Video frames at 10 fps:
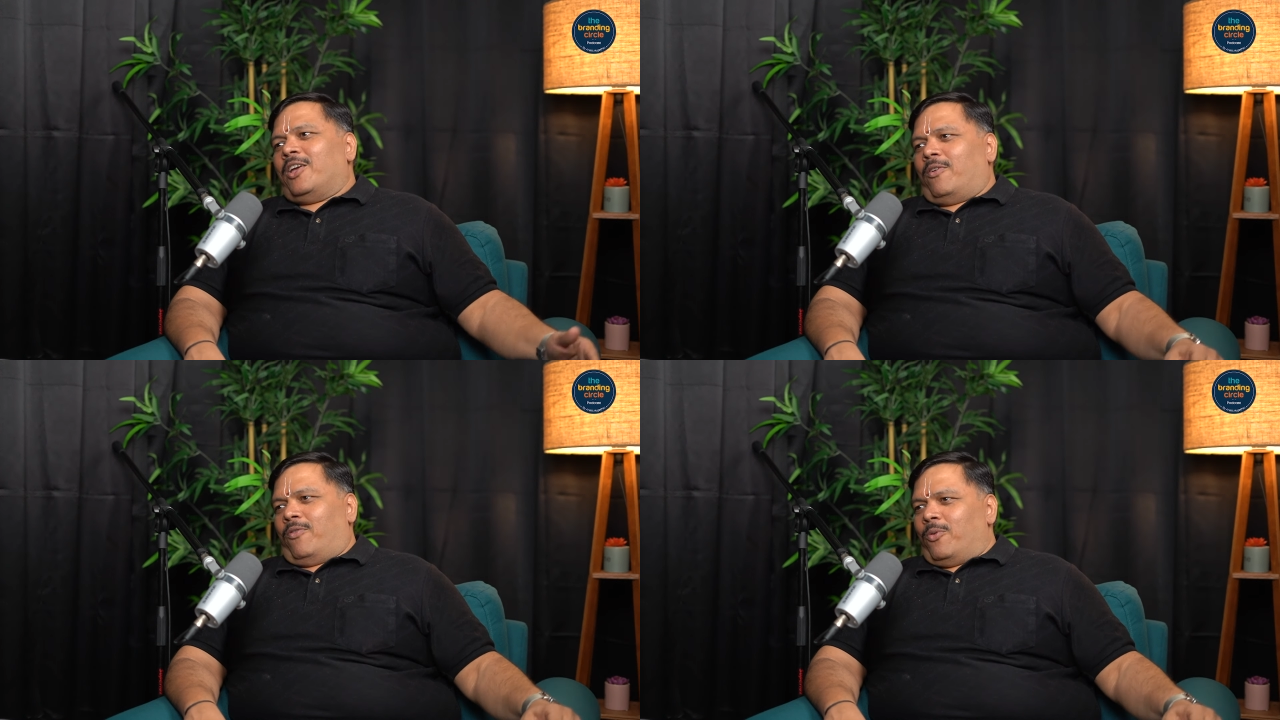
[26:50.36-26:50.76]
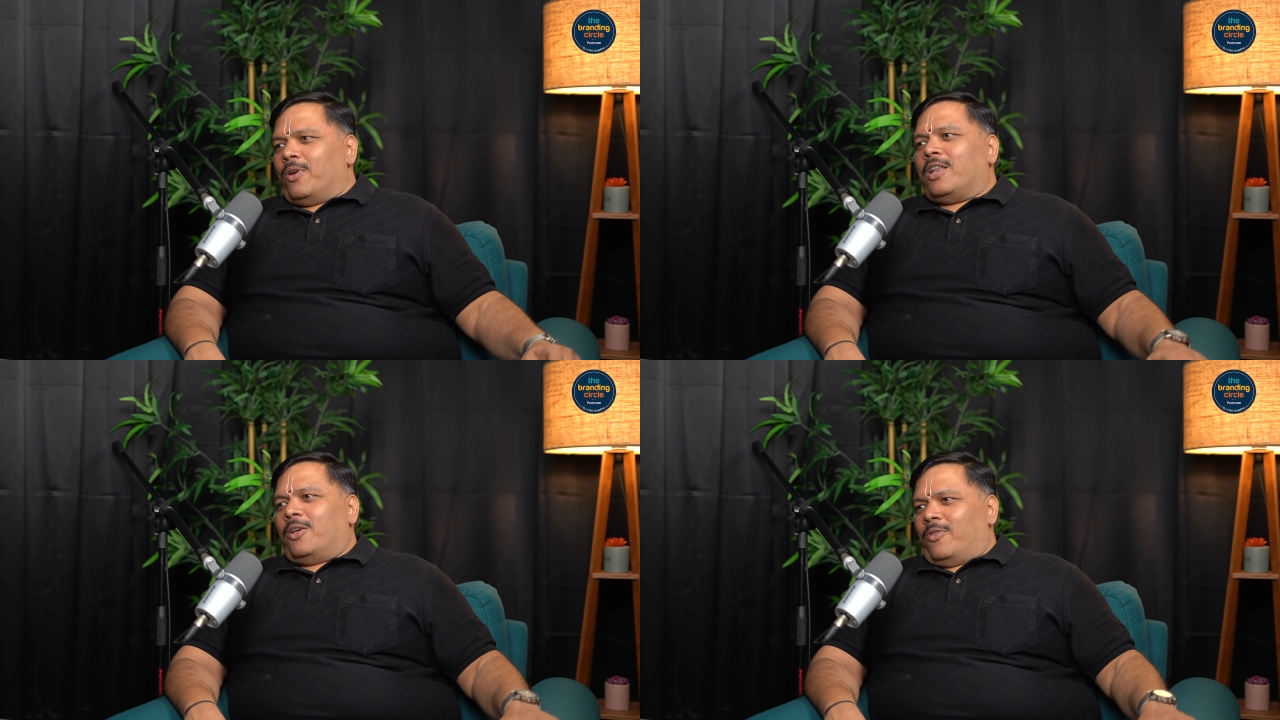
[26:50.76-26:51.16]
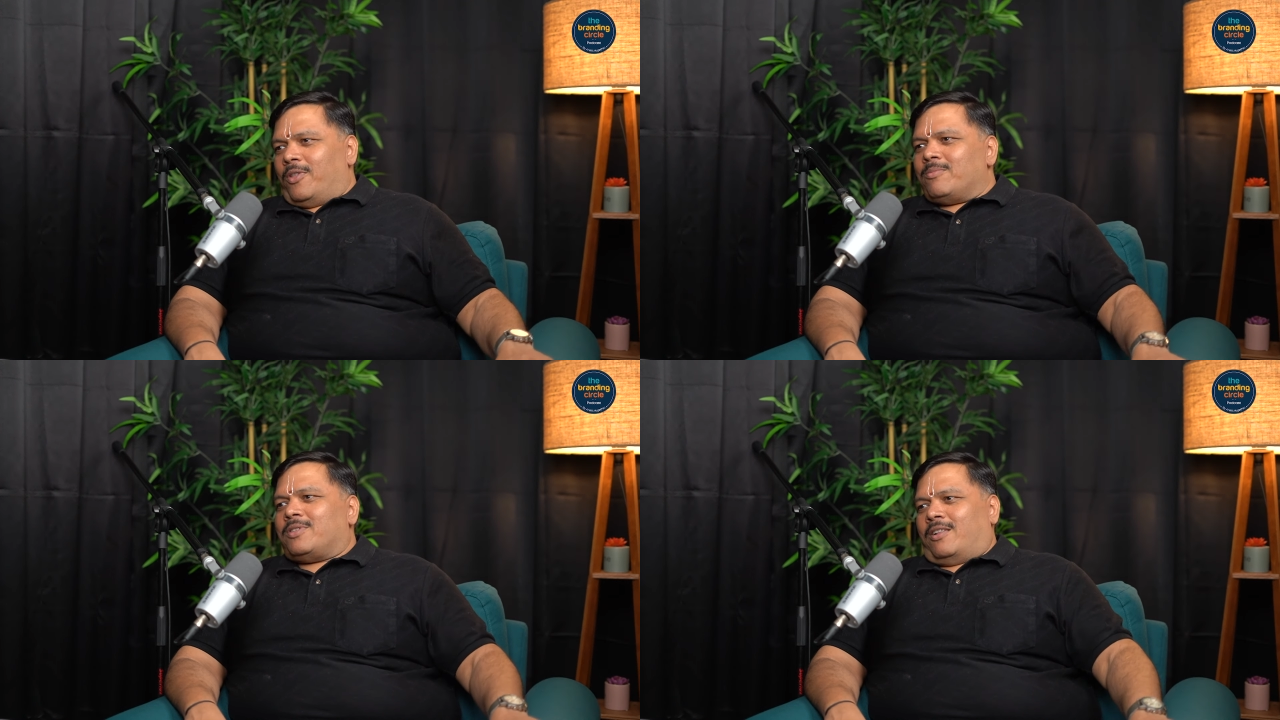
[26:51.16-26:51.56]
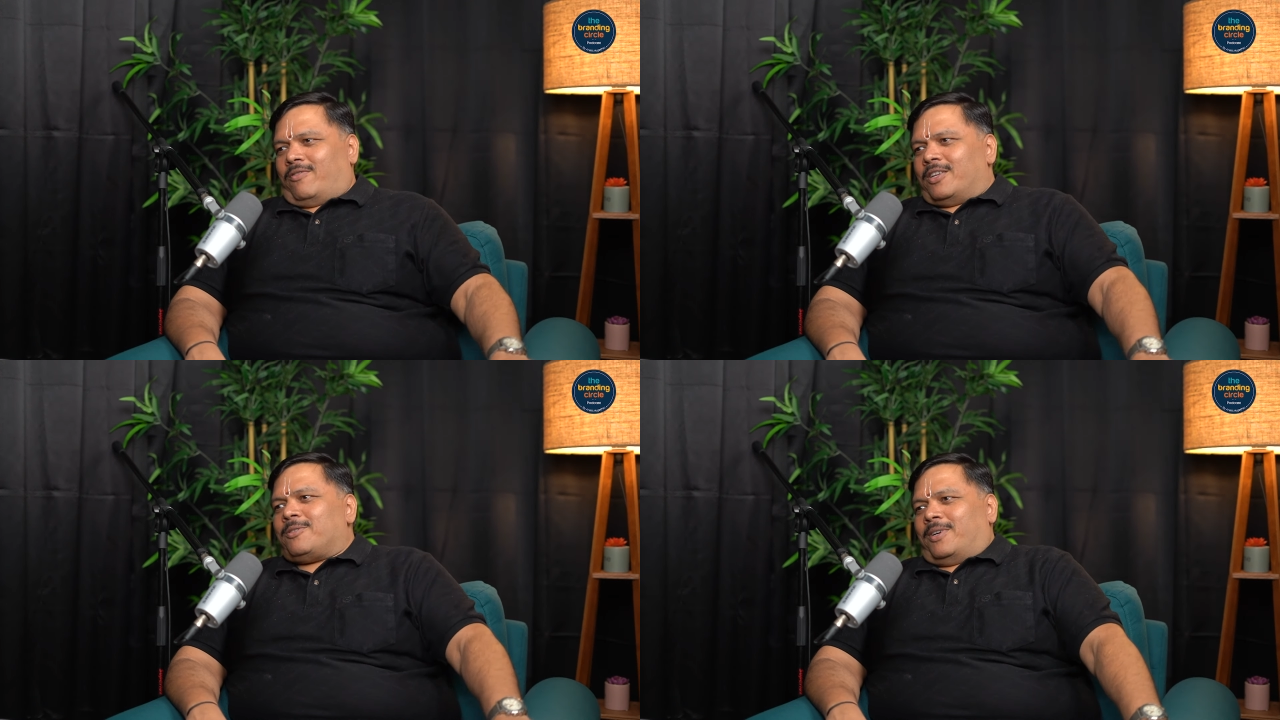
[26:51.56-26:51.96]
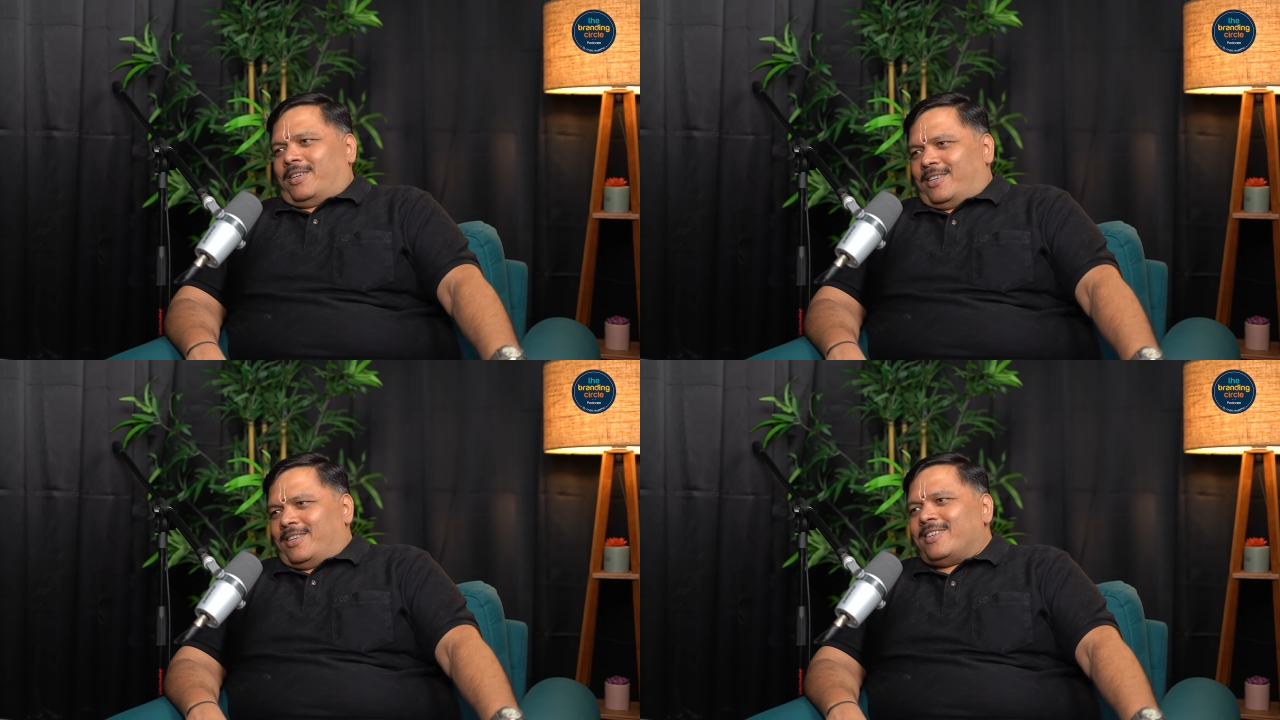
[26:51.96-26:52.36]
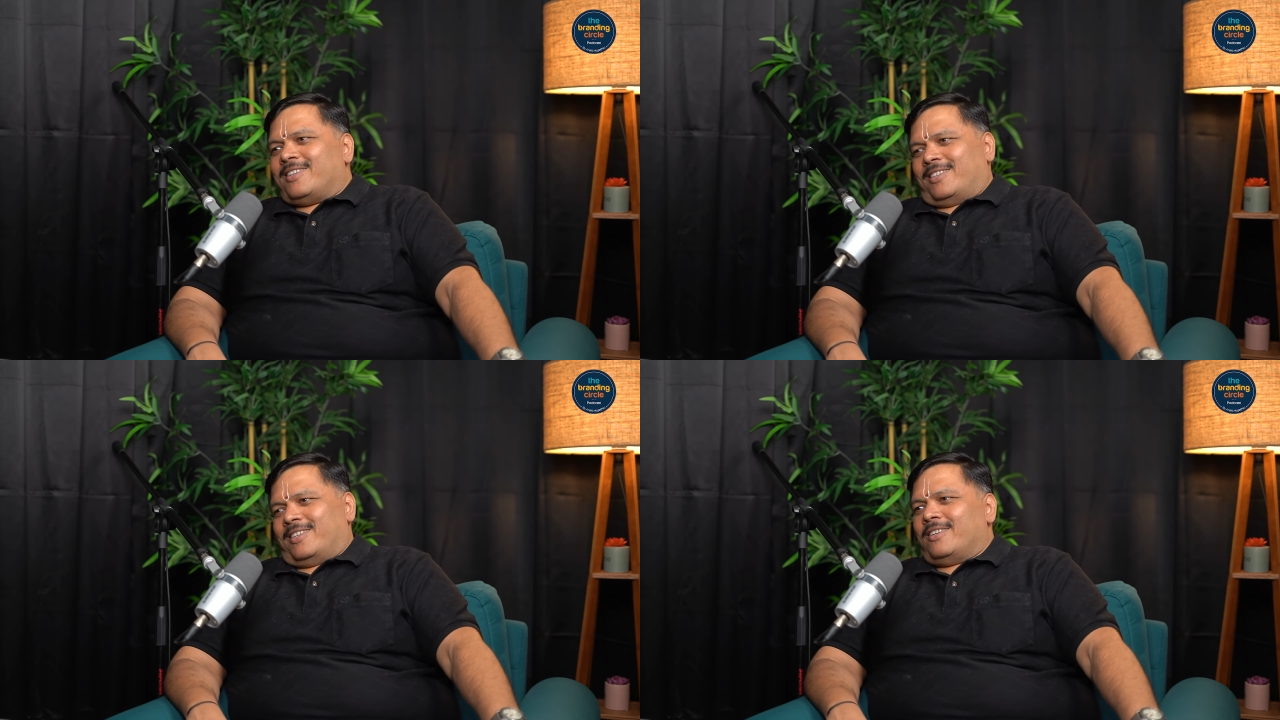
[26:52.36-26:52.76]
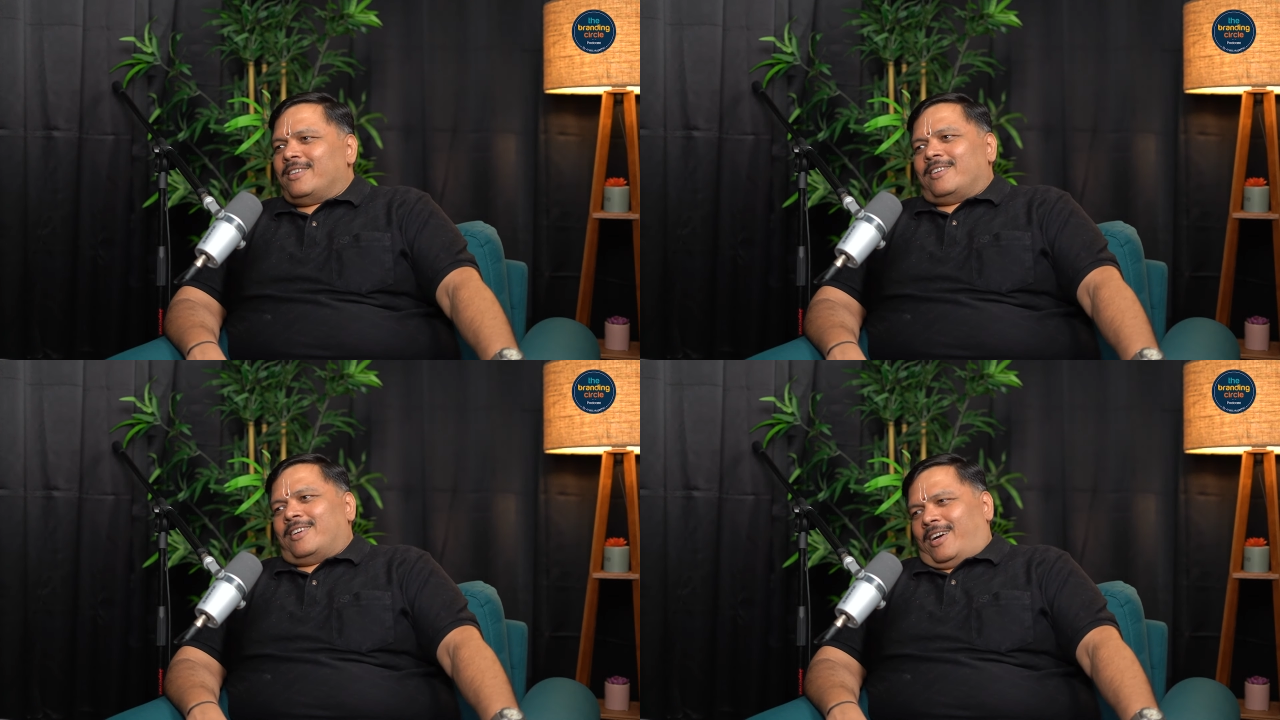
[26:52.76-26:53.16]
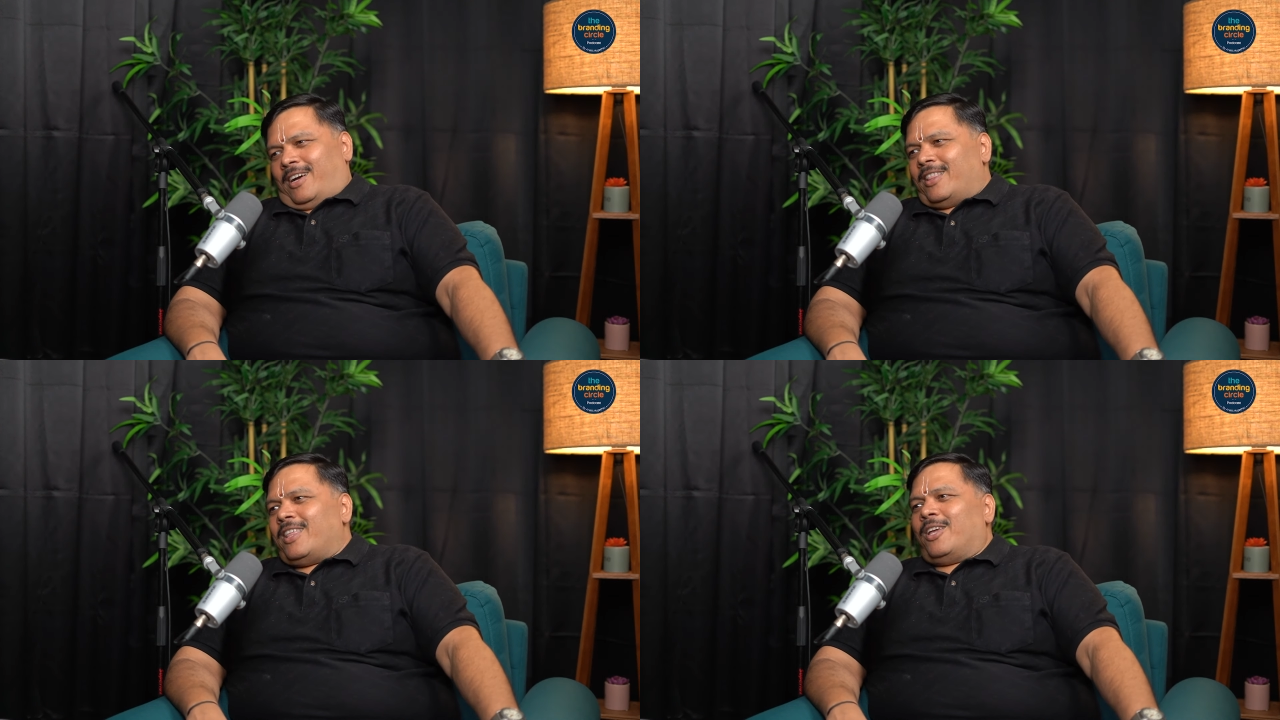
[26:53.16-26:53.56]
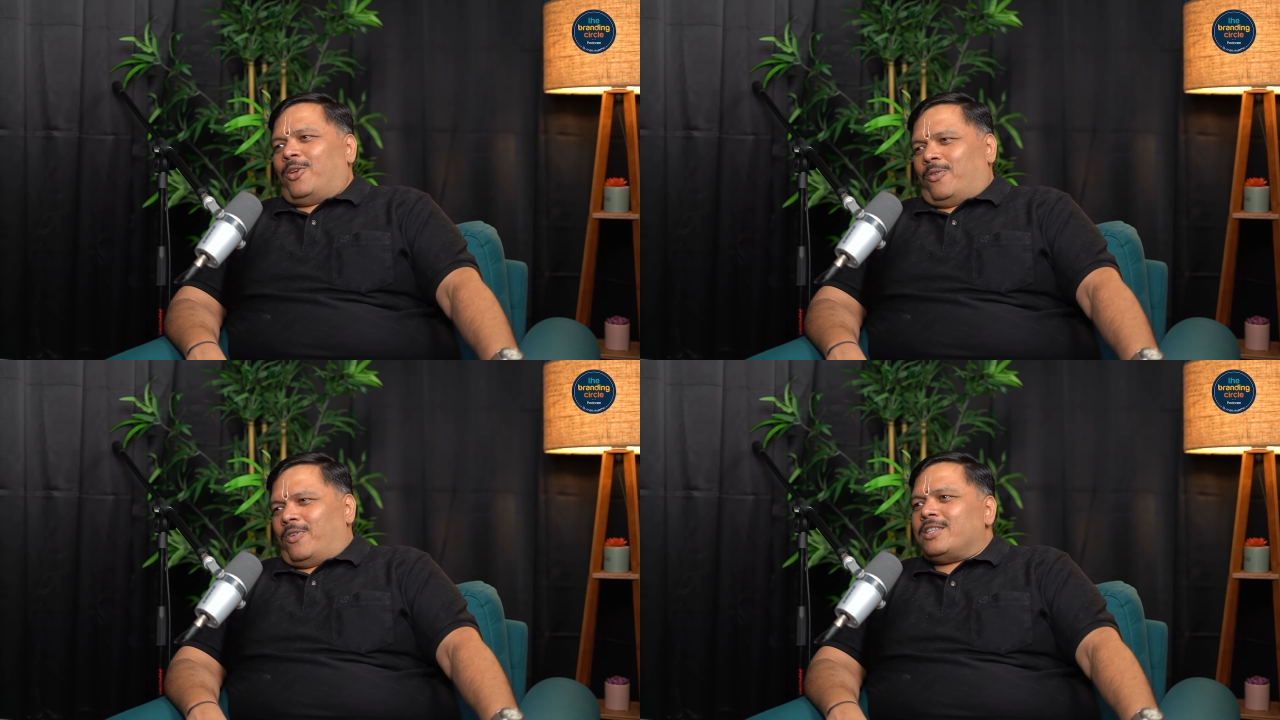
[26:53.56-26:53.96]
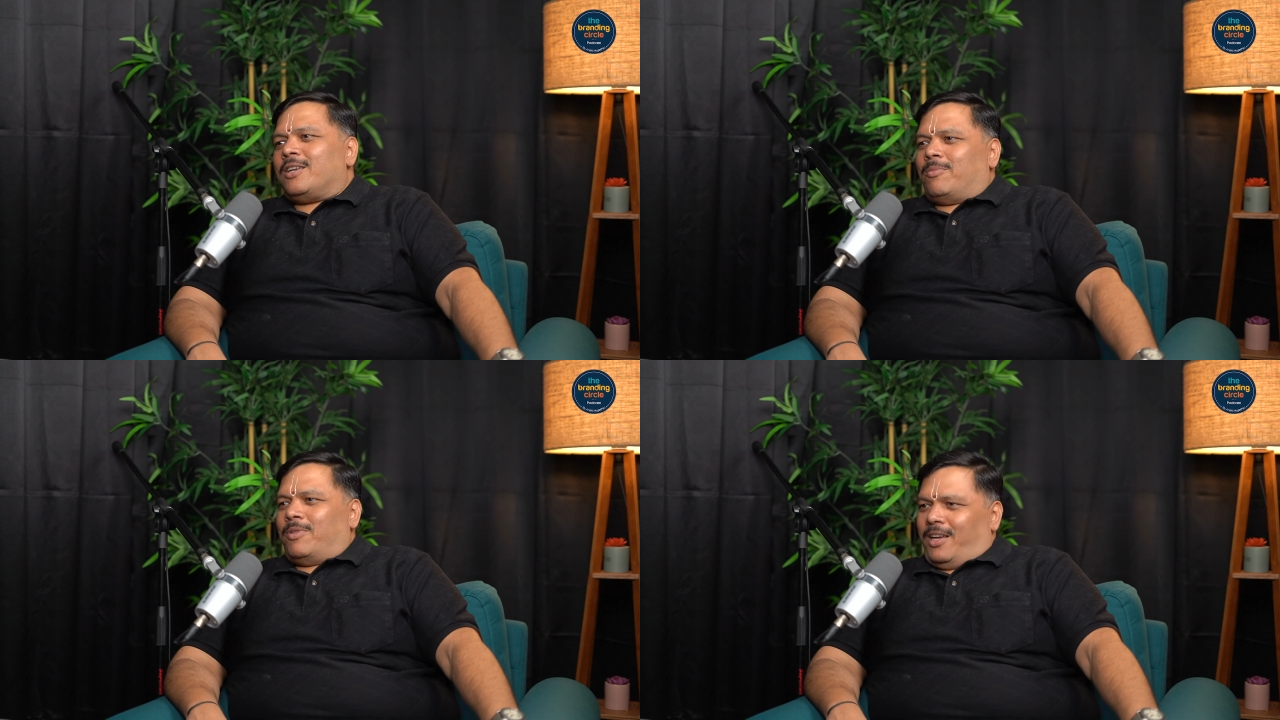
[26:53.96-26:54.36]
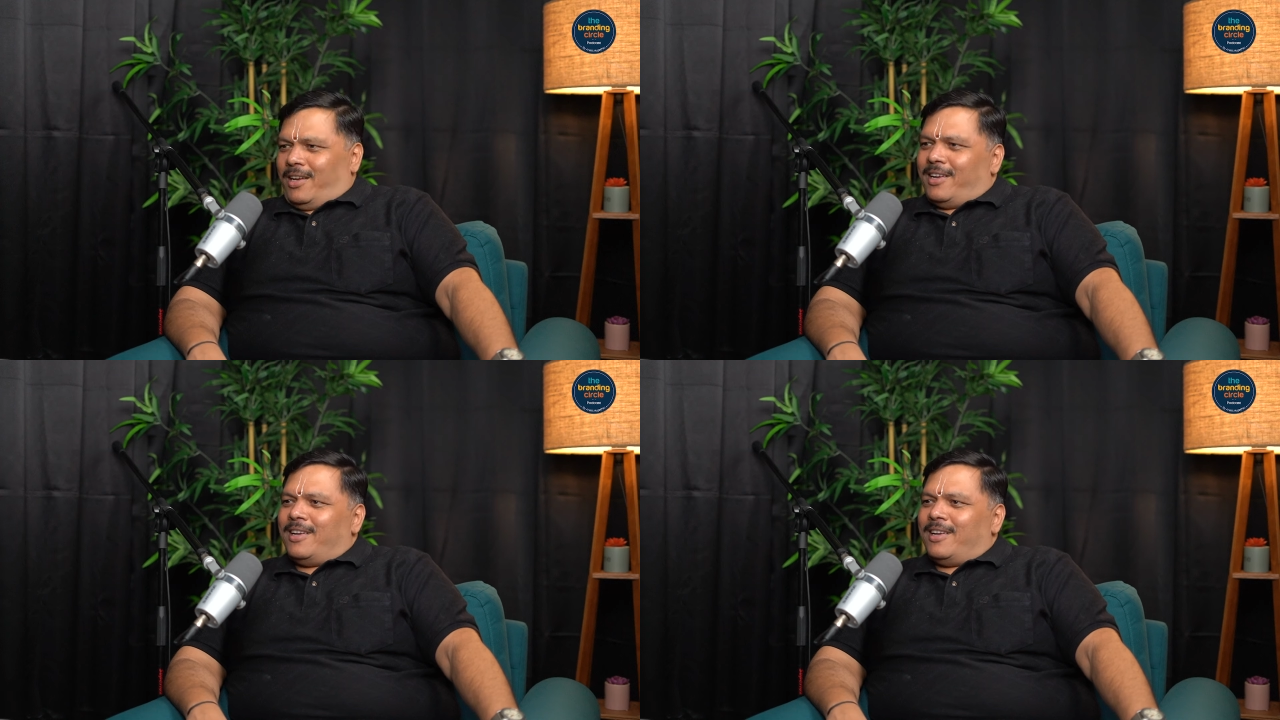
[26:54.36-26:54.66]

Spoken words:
If you can give them self-respect, I think you have done something.